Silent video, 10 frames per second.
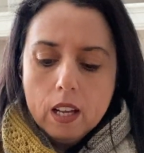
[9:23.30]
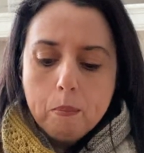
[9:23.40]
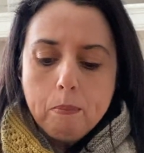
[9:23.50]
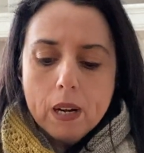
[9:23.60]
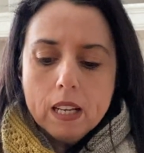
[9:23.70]

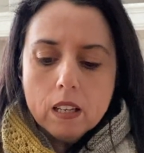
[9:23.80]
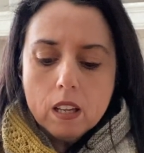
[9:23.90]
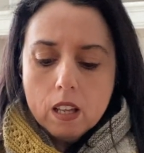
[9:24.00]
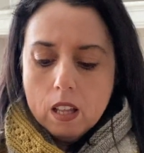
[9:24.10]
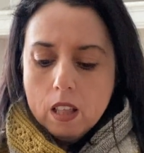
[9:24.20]
But
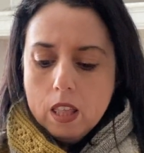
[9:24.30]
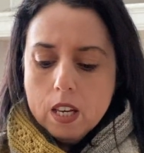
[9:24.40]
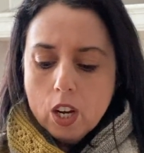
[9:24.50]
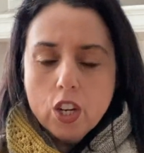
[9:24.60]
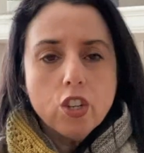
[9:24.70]
the
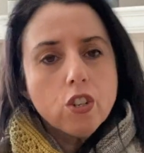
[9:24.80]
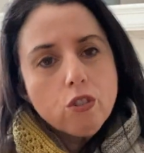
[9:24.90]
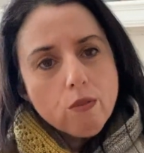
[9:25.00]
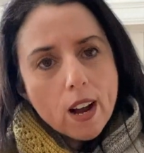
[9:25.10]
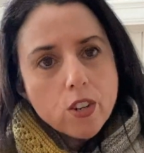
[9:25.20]

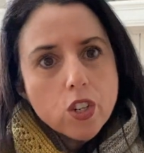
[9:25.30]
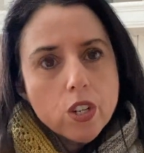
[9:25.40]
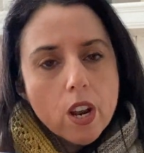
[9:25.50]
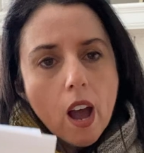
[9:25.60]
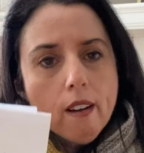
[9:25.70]

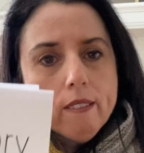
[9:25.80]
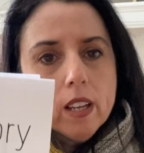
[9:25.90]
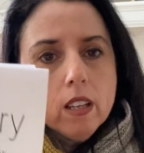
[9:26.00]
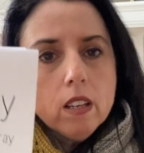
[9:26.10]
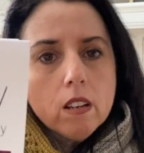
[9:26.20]
construction of
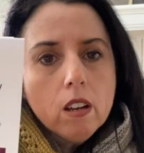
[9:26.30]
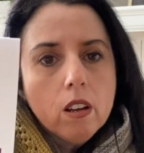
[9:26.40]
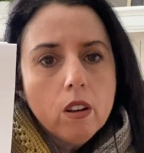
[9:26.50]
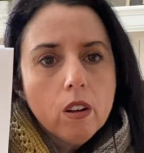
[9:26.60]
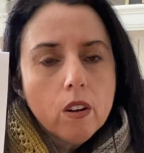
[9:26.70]
it
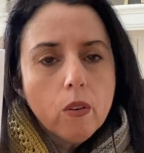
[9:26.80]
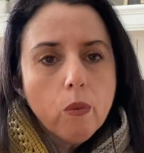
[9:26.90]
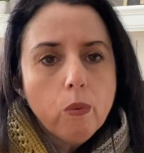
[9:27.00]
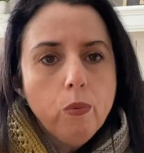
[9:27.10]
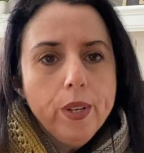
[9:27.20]

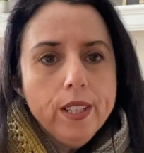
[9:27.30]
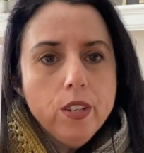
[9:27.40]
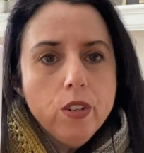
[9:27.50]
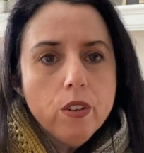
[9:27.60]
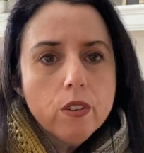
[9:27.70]

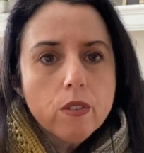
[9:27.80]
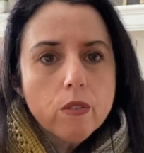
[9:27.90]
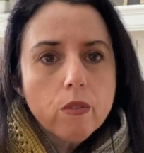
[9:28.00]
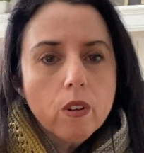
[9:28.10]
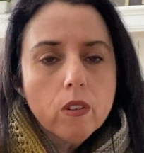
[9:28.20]
really
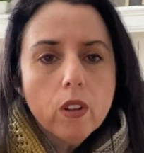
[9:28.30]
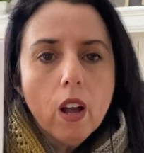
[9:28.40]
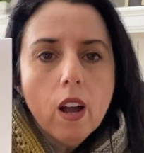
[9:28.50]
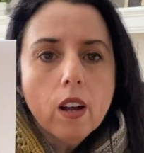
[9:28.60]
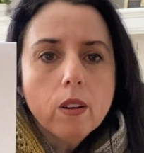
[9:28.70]

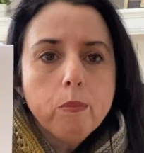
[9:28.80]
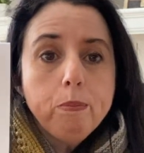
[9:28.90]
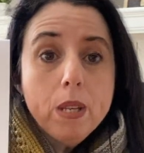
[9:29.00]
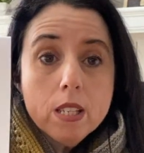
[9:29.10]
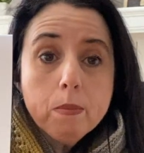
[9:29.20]

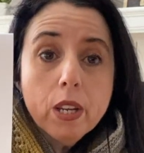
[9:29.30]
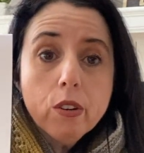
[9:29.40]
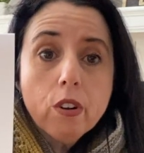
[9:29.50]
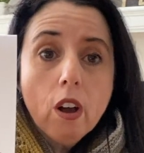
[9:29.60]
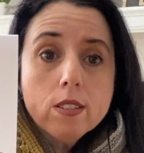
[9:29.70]
piqued my
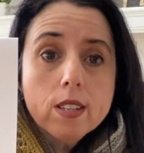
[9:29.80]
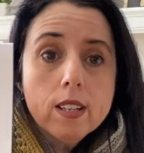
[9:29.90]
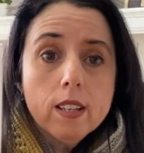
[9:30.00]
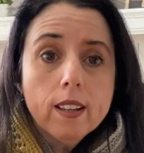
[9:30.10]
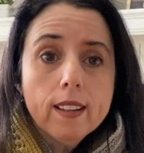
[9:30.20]

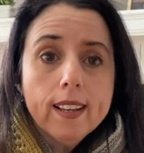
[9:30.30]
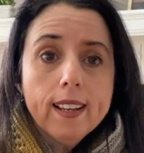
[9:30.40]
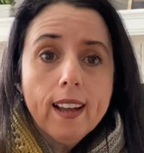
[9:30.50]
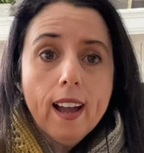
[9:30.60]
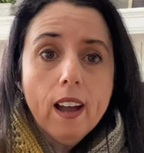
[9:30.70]
curiosity.
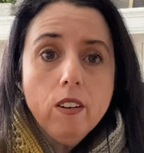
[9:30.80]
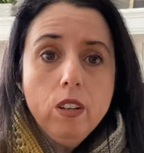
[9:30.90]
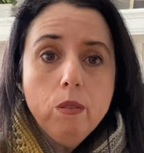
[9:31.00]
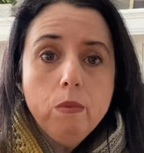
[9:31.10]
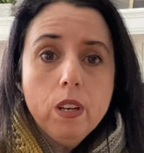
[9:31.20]
Like, how do
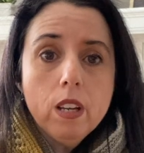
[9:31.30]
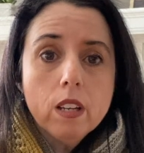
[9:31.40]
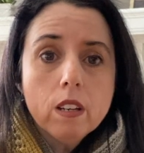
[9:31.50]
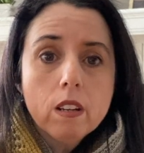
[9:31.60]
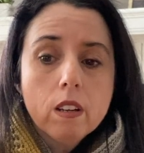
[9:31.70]
you knit